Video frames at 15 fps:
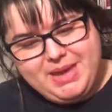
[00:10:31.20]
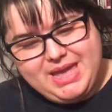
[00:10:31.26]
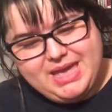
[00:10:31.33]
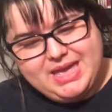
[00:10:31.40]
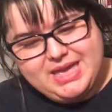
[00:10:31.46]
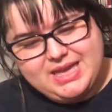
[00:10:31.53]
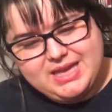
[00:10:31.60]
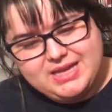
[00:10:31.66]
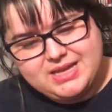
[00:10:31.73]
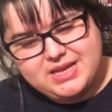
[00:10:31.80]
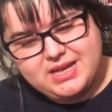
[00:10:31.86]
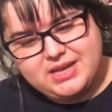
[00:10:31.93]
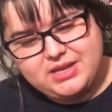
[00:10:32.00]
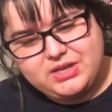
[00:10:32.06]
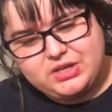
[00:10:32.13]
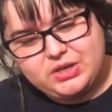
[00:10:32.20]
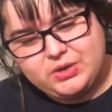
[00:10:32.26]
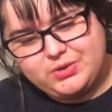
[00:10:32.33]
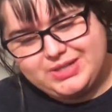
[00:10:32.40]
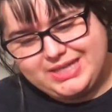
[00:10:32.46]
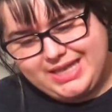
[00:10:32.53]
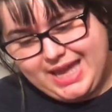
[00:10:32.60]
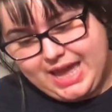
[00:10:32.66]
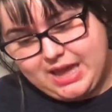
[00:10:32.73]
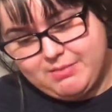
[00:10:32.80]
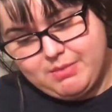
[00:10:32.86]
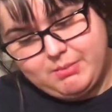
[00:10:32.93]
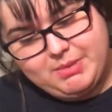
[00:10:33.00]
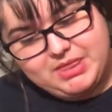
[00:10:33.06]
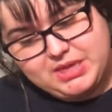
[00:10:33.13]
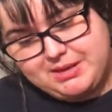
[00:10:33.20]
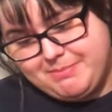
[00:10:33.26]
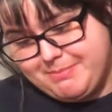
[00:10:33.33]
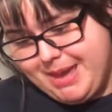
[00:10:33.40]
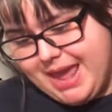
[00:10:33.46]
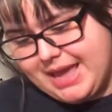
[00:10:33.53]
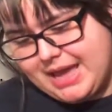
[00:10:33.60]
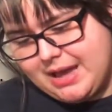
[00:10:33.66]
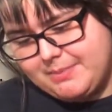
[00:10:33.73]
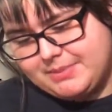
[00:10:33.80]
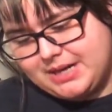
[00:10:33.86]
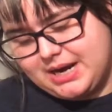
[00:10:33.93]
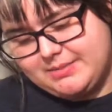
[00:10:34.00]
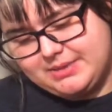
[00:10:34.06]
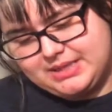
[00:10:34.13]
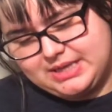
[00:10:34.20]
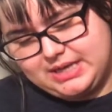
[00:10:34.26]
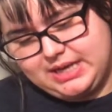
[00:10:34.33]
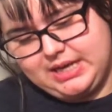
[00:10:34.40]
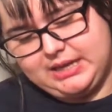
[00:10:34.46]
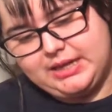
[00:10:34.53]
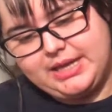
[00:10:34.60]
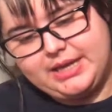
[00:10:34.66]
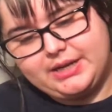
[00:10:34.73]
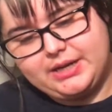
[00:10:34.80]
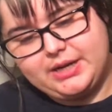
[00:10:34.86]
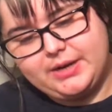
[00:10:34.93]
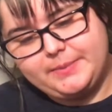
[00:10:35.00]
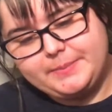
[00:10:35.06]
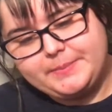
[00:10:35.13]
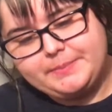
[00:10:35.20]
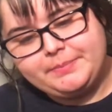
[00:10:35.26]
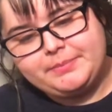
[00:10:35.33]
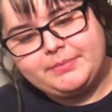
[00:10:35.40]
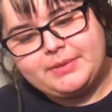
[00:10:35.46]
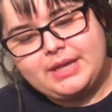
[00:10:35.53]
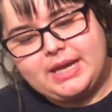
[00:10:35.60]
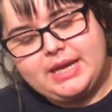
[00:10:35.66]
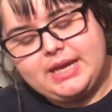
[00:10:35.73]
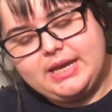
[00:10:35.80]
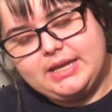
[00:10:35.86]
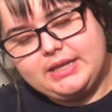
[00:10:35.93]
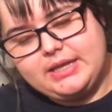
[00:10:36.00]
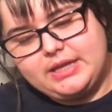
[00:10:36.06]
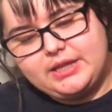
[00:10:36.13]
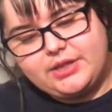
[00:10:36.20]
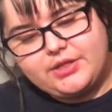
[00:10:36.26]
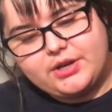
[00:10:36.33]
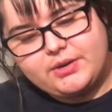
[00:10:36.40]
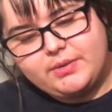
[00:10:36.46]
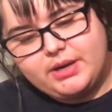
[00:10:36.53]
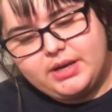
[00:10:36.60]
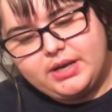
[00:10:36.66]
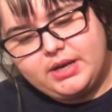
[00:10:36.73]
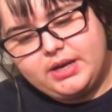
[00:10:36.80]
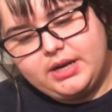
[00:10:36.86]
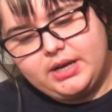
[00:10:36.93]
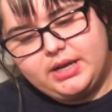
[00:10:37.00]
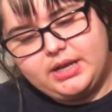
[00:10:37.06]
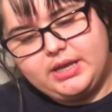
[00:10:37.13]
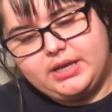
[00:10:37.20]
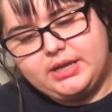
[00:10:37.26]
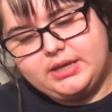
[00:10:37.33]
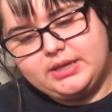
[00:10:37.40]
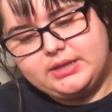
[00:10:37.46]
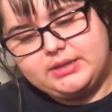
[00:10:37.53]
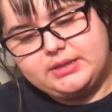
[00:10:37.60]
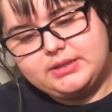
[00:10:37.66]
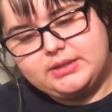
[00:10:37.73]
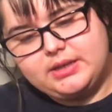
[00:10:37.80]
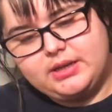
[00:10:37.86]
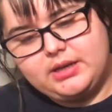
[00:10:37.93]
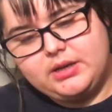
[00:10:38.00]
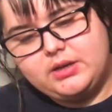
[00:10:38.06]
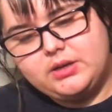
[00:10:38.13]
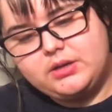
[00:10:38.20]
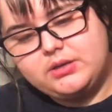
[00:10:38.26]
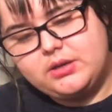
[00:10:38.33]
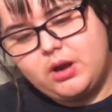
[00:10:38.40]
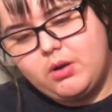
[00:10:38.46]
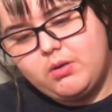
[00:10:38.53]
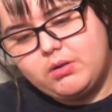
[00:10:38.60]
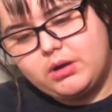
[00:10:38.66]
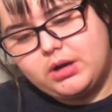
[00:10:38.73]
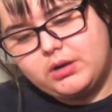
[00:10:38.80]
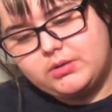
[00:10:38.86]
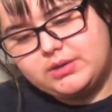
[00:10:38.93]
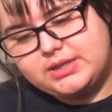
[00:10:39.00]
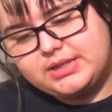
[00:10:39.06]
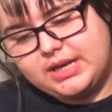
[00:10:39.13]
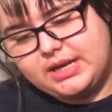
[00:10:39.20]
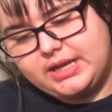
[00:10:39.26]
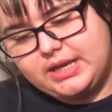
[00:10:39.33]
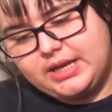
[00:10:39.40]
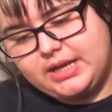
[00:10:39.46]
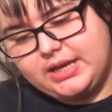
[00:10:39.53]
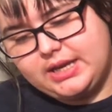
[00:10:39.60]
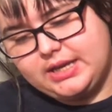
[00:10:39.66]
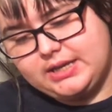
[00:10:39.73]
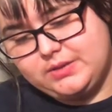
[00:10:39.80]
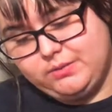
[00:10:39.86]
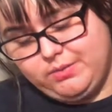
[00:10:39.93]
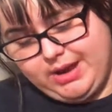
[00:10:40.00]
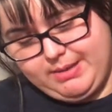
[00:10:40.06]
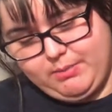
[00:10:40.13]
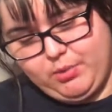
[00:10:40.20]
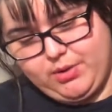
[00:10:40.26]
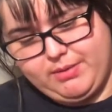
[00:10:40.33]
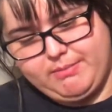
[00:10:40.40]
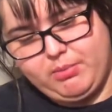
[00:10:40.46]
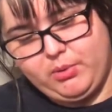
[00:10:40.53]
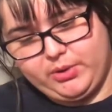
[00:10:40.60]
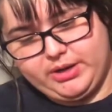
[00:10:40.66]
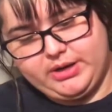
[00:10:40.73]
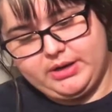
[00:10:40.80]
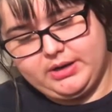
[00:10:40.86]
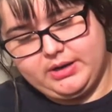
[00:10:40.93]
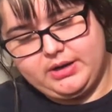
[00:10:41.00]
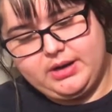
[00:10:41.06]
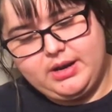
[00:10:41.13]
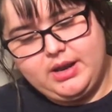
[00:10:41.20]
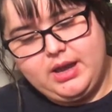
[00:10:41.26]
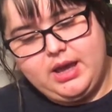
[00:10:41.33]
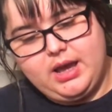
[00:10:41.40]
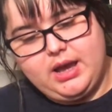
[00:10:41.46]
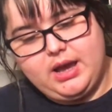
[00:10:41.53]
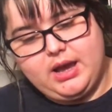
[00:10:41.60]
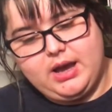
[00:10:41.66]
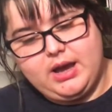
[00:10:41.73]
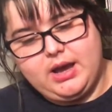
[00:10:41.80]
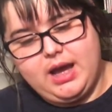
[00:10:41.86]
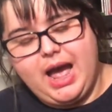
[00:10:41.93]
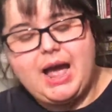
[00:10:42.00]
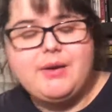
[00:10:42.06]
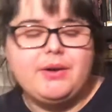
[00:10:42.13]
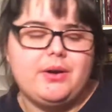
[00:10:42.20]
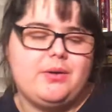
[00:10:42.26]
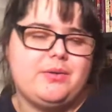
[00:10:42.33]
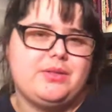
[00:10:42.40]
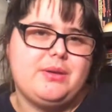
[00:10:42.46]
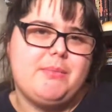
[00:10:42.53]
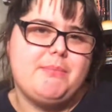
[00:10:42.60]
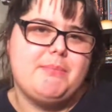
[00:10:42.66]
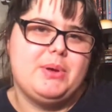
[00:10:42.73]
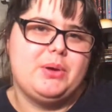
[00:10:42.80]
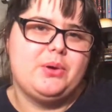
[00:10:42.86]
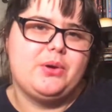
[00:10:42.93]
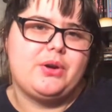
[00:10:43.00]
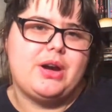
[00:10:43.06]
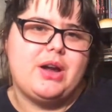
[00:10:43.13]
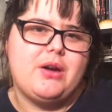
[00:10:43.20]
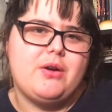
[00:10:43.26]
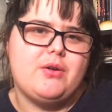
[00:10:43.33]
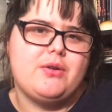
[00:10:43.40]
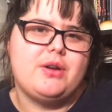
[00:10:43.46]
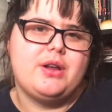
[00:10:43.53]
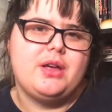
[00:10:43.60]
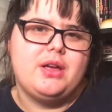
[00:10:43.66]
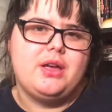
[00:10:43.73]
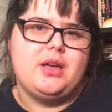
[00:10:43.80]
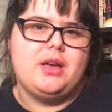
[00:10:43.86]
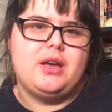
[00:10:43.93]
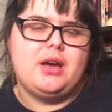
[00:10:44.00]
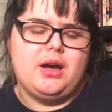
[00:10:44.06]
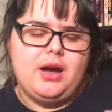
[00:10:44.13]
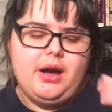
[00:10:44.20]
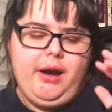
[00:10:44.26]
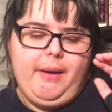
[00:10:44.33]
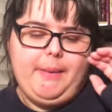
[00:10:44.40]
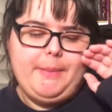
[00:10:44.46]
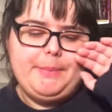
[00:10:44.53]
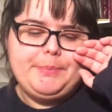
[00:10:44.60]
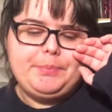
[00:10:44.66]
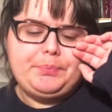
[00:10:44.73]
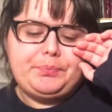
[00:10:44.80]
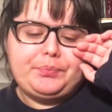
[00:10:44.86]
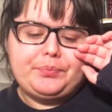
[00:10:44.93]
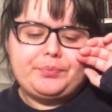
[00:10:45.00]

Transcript: B, go to the game, but then make up time studying later. And then the third one is don't go, studying is way more important. I would go with the middle ground. I'm